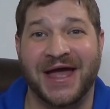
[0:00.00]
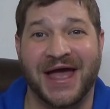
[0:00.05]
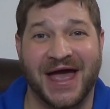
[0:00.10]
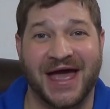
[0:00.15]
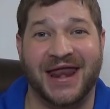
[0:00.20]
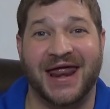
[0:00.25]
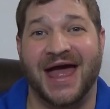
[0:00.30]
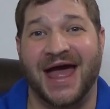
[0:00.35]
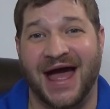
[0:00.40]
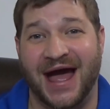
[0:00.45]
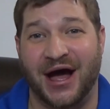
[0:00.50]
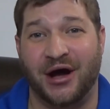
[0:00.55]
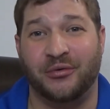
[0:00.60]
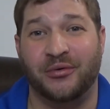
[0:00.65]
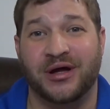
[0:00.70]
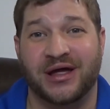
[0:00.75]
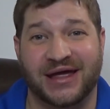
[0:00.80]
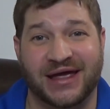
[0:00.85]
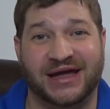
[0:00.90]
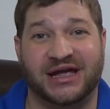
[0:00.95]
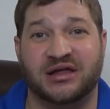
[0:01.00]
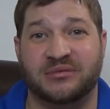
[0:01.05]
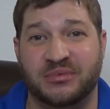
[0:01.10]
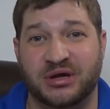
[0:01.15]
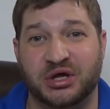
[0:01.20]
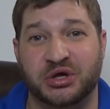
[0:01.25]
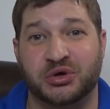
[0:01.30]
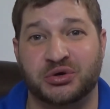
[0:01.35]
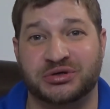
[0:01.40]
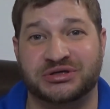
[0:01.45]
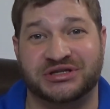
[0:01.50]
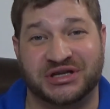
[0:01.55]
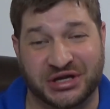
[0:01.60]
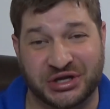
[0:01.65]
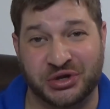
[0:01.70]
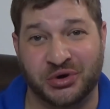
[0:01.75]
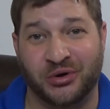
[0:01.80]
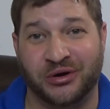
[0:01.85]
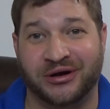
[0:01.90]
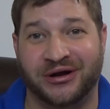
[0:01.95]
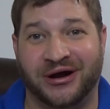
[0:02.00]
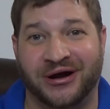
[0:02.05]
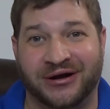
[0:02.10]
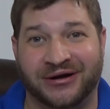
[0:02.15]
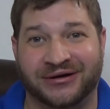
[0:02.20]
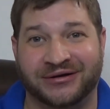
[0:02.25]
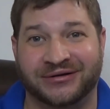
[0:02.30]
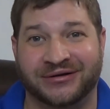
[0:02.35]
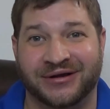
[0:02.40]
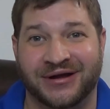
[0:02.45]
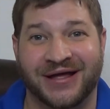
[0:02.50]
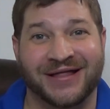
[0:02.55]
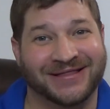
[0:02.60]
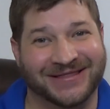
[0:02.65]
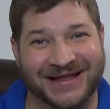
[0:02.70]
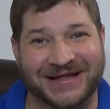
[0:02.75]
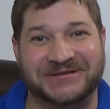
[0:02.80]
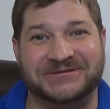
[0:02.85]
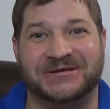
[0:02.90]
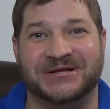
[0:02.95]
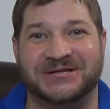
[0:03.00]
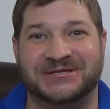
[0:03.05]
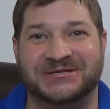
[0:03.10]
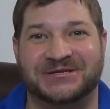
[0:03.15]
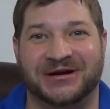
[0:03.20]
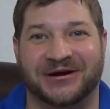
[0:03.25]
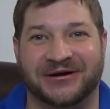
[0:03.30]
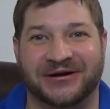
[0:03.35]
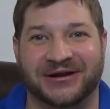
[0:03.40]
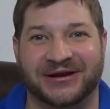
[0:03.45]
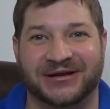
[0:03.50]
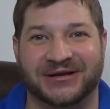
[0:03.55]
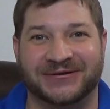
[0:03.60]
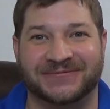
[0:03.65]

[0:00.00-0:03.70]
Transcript: and how it can be used in your garden. Let's get started.